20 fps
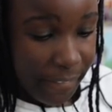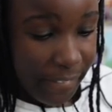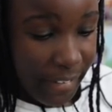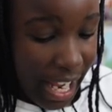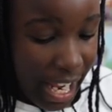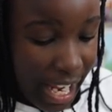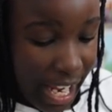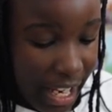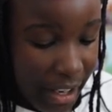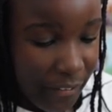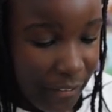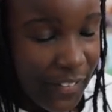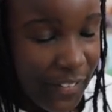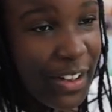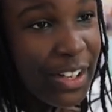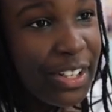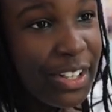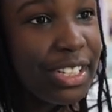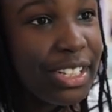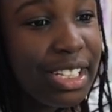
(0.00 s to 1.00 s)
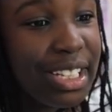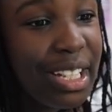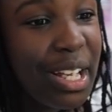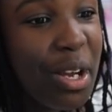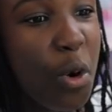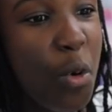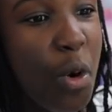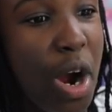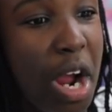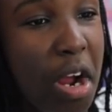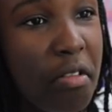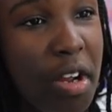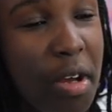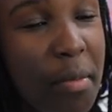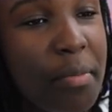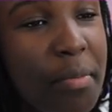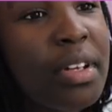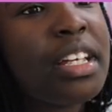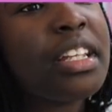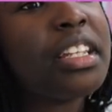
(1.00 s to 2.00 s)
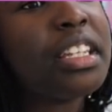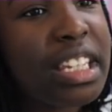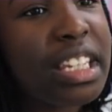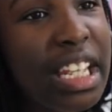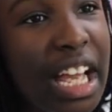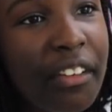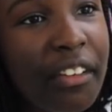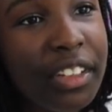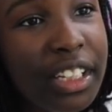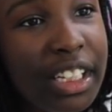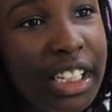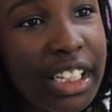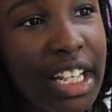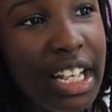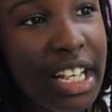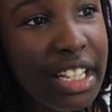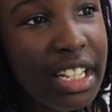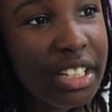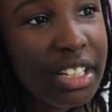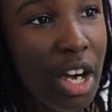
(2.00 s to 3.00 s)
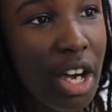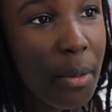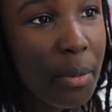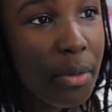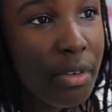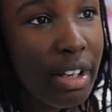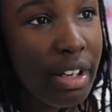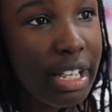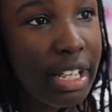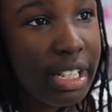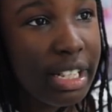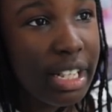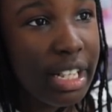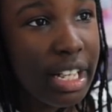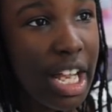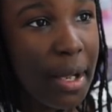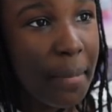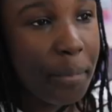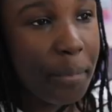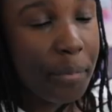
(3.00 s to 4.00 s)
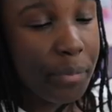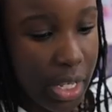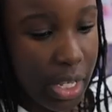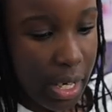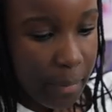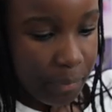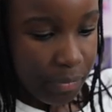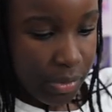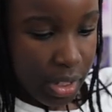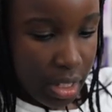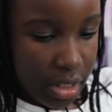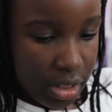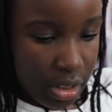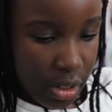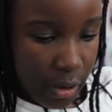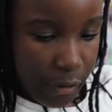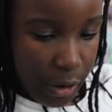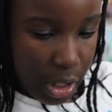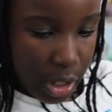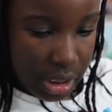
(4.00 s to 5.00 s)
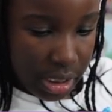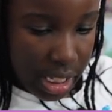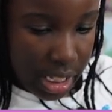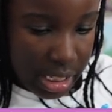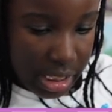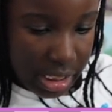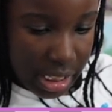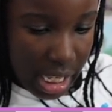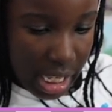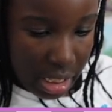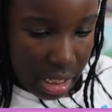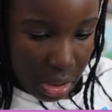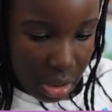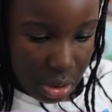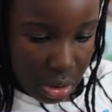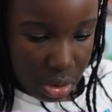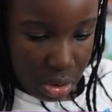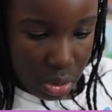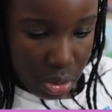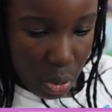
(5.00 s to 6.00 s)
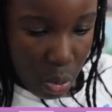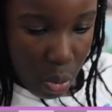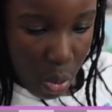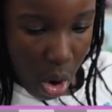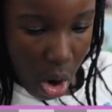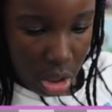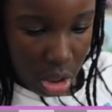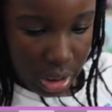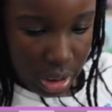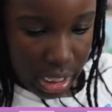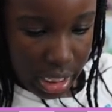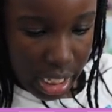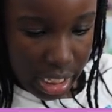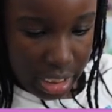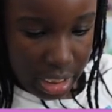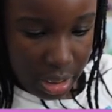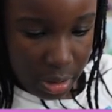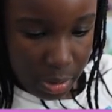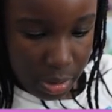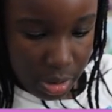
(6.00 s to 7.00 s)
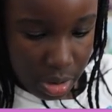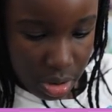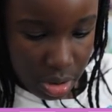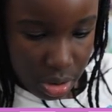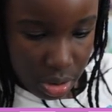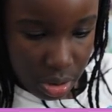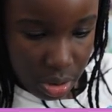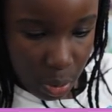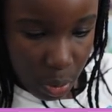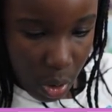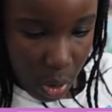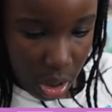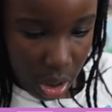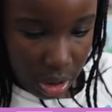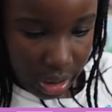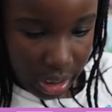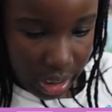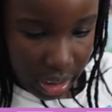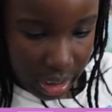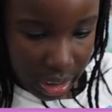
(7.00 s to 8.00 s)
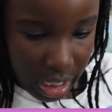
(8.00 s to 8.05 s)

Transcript: five. This aquarium definitely needs upgrading. Um, okay. So first, let's kind of do the walling. I think we should do the walling.